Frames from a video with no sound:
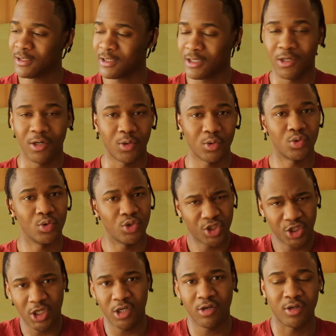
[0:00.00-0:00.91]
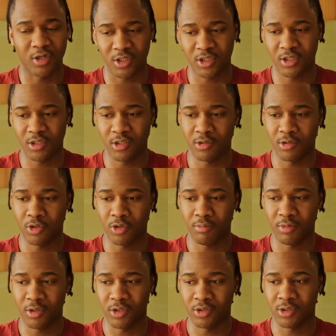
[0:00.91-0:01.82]
to share this,
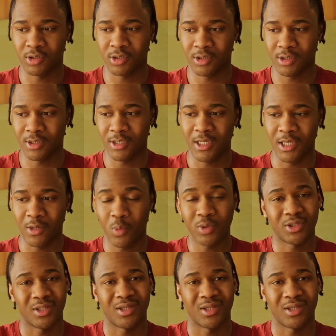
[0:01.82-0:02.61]
because it was a